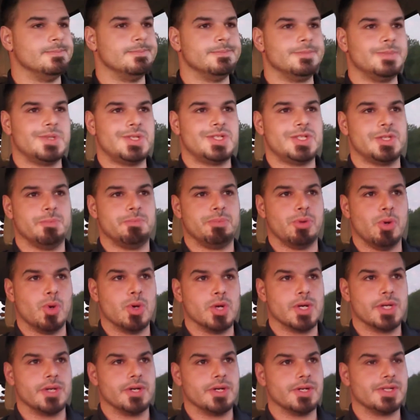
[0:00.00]

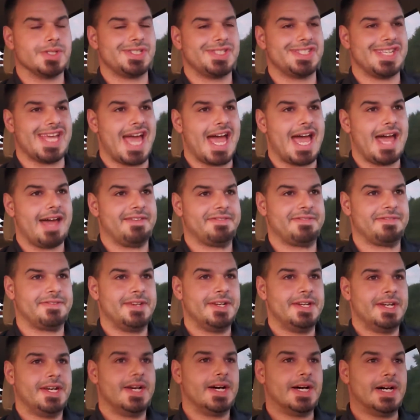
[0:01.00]
support her staff,
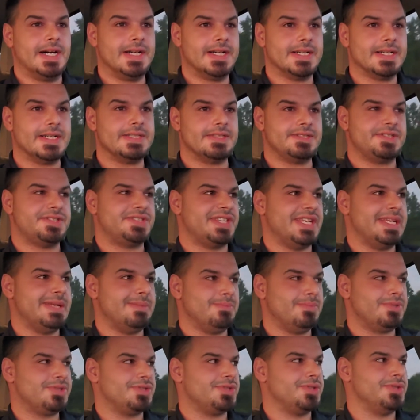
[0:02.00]

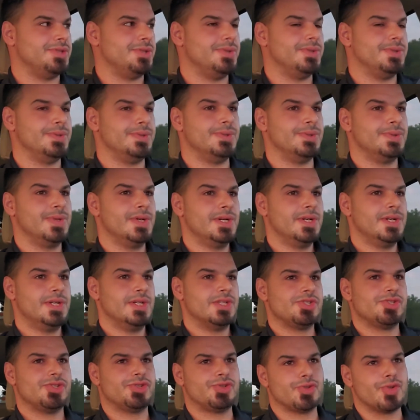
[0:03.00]
seems to
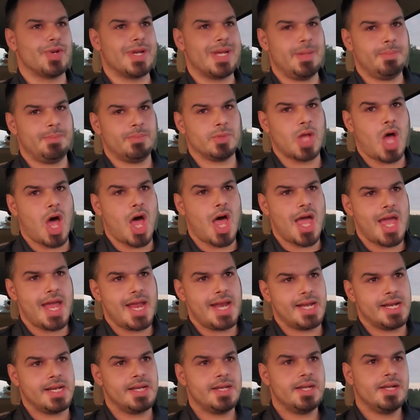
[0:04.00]

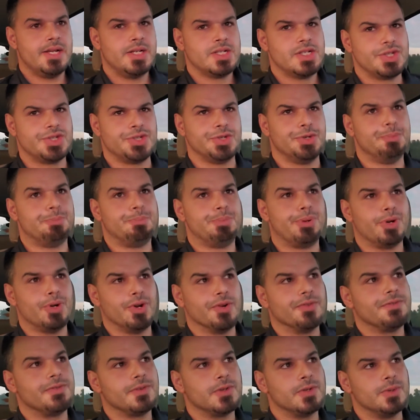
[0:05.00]
streamline
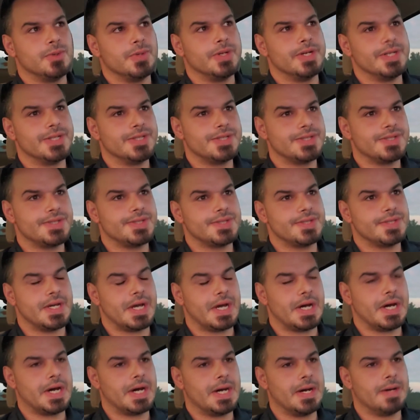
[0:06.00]
superfluous
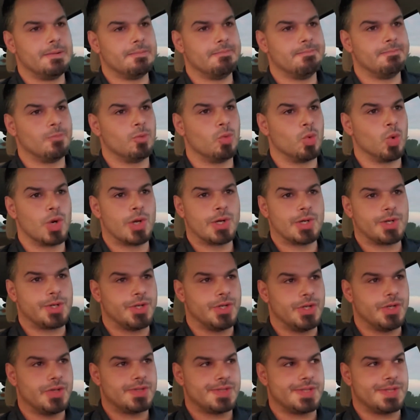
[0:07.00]
word
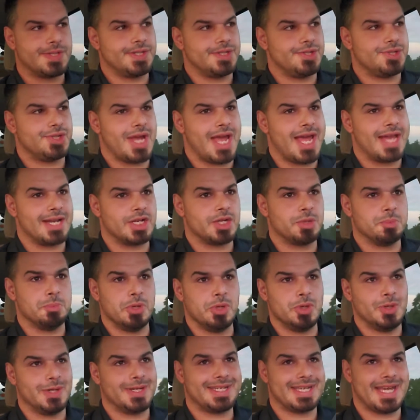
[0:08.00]
usage and
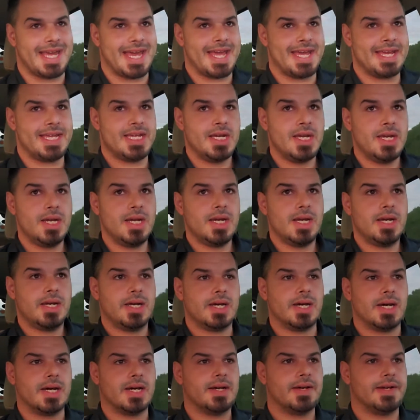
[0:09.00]
communique.
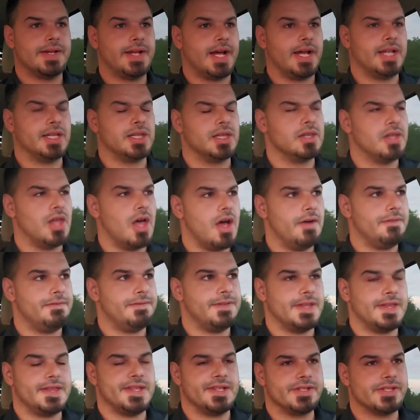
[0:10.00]
I
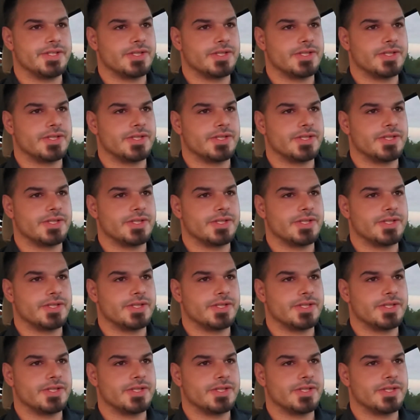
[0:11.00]
love that this